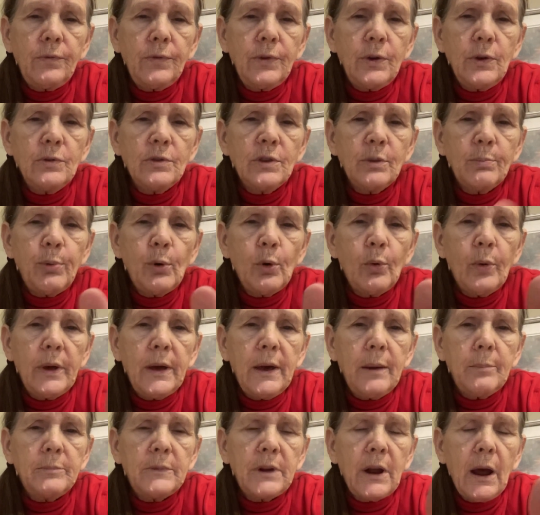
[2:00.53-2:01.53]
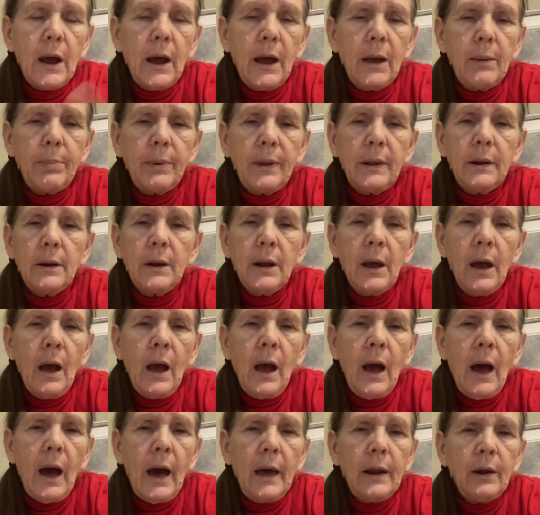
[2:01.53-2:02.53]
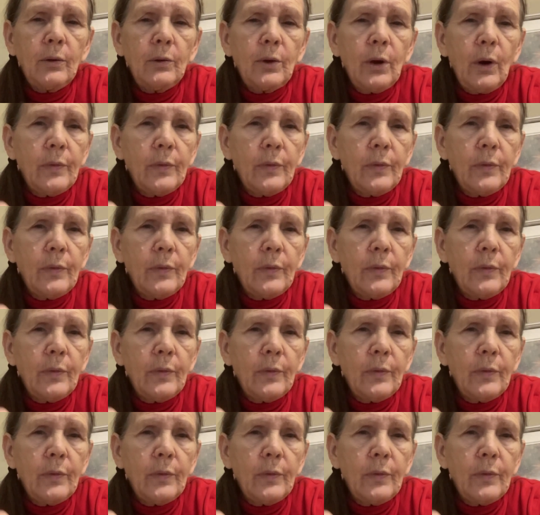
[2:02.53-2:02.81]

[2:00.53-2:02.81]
fusible hem tape, and I don't know,